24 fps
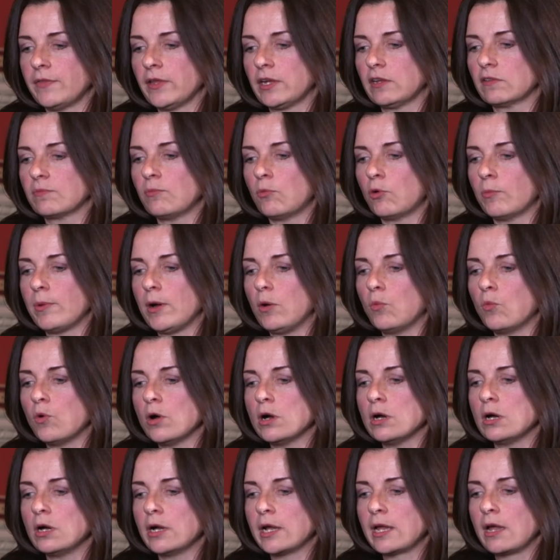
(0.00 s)
I think it's more about
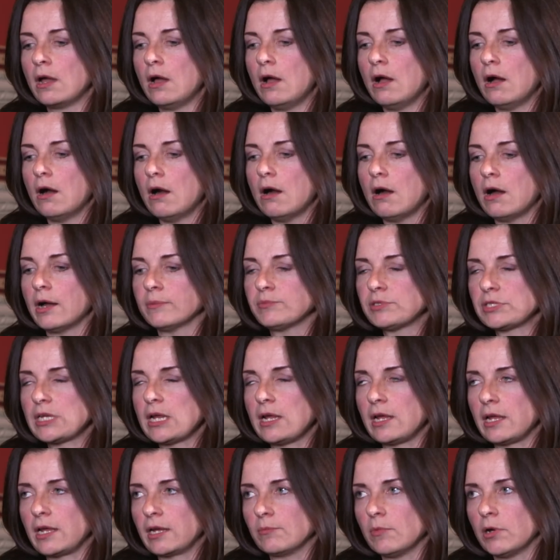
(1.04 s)
why I'm
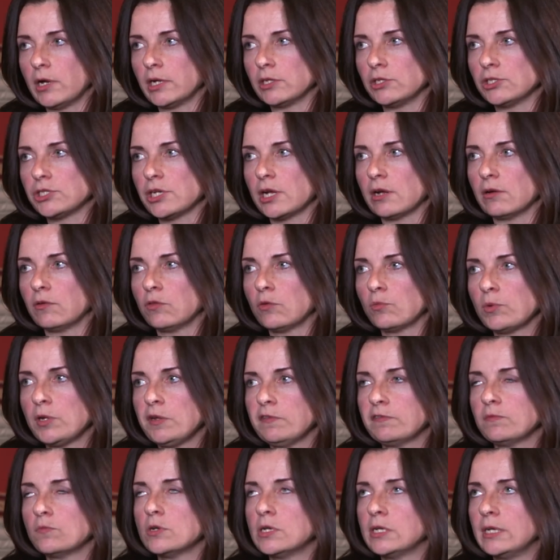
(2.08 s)
staying at Mindshare. And the
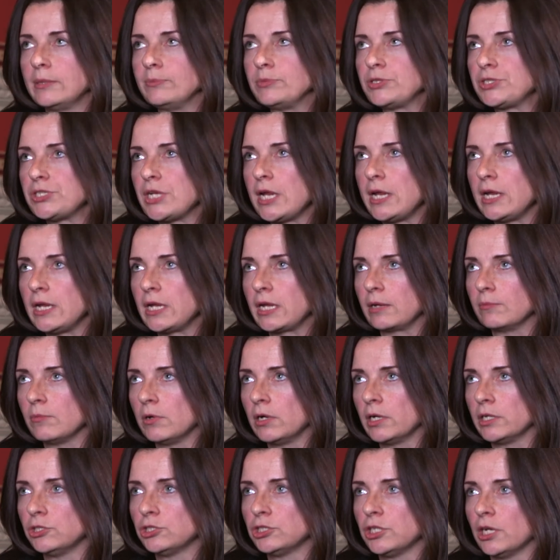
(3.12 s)
reason why I'm staying at
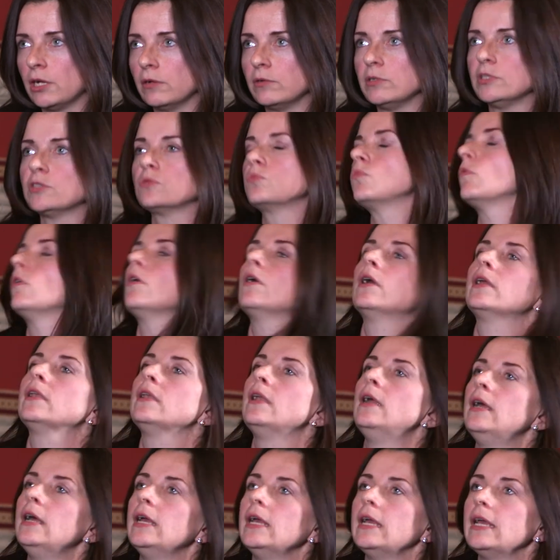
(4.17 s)
Mindshare is
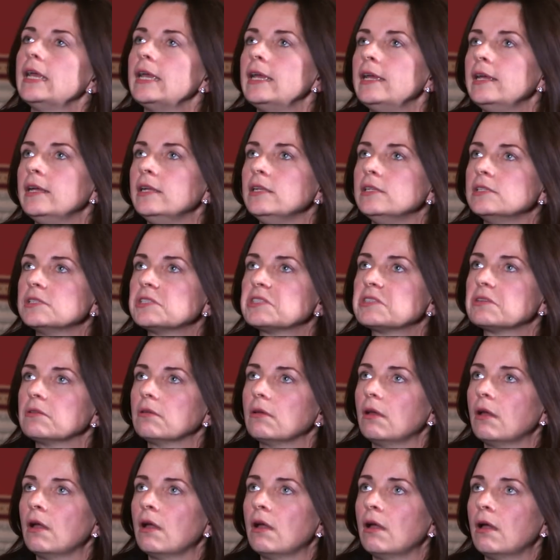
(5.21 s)
one is
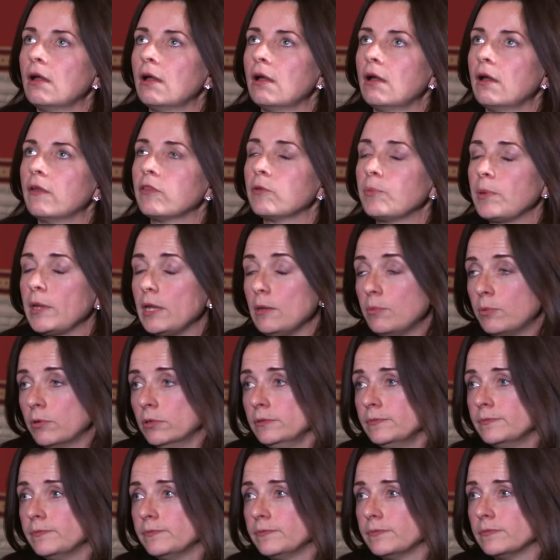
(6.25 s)
the
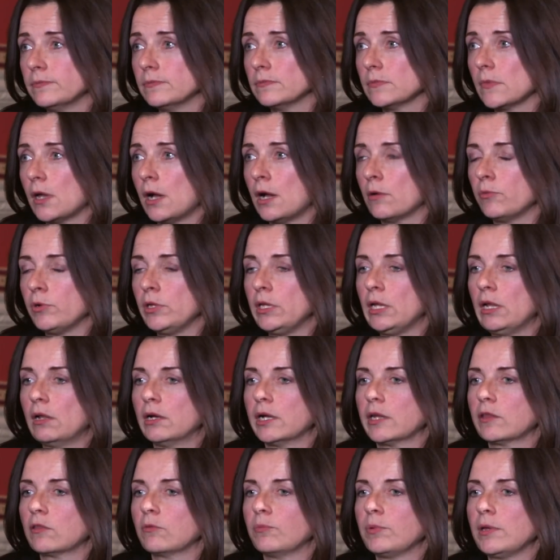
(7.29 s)
people. I really
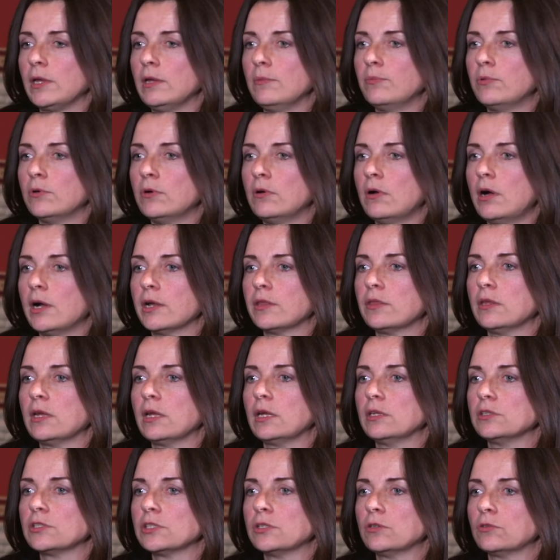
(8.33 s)
like the people. I
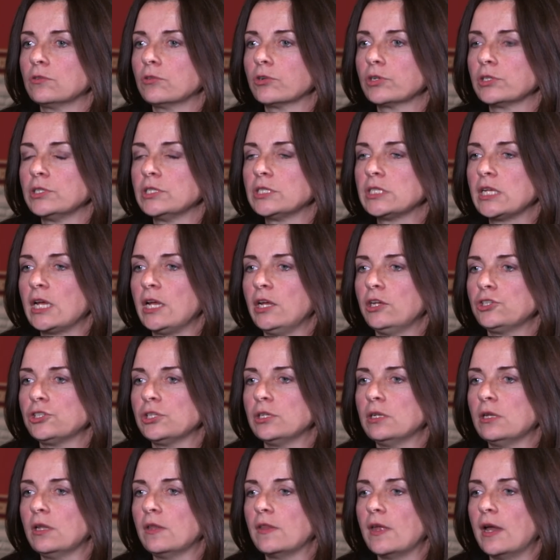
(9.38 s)
think it's an
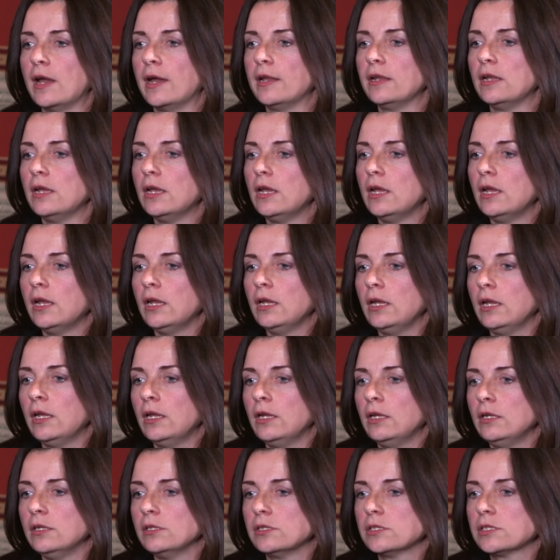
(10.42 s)
organisation that
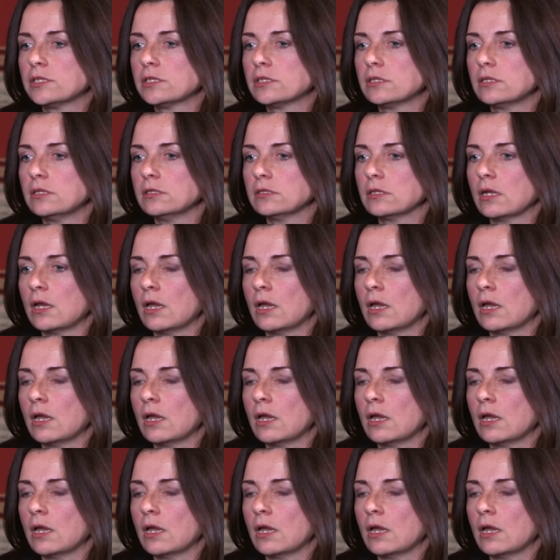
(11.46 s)
is